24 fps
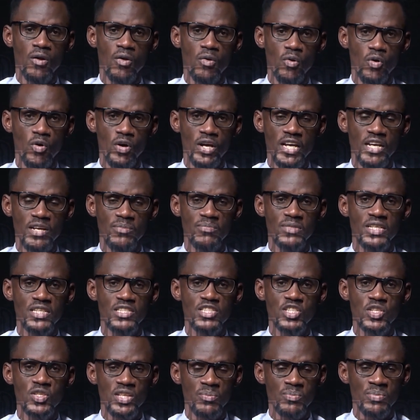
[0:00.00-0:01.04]
Welcome
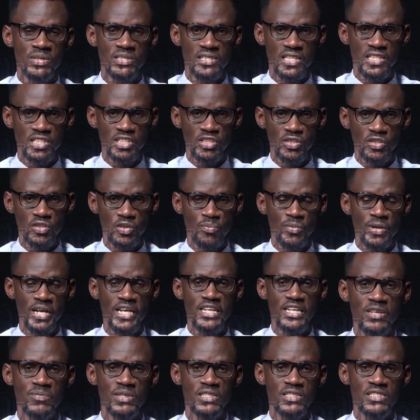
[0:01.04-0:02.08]
to the Business Show. My
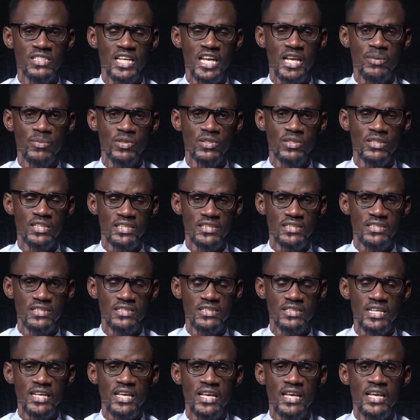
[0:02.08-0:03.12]
is Simon.
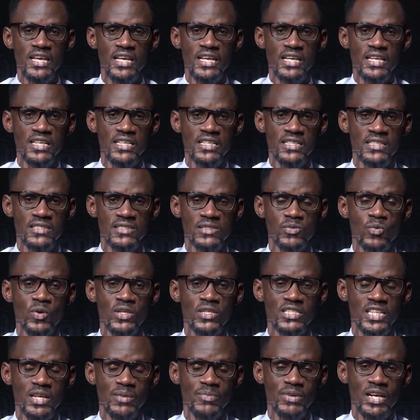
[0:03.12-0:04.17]
This is
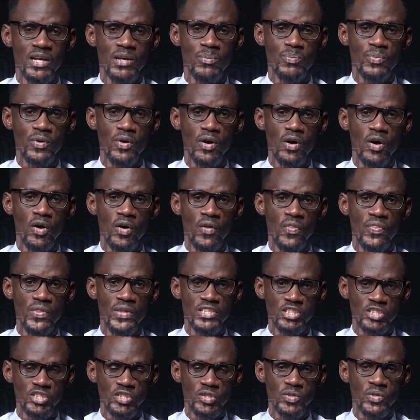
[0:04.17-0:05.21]
what's coming up on the
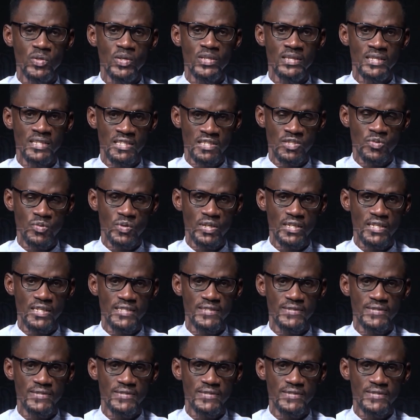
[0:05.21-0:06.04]
show this week.